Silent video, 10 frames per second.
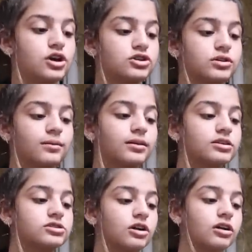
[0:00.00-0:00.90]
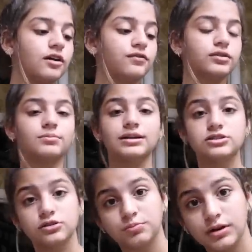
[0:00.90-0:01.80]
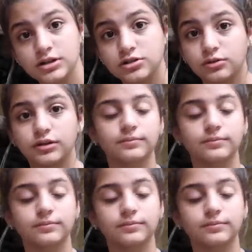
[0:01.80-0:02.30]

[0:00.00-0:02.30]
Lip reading: So I'm gonna start off with my toothbrush. Hold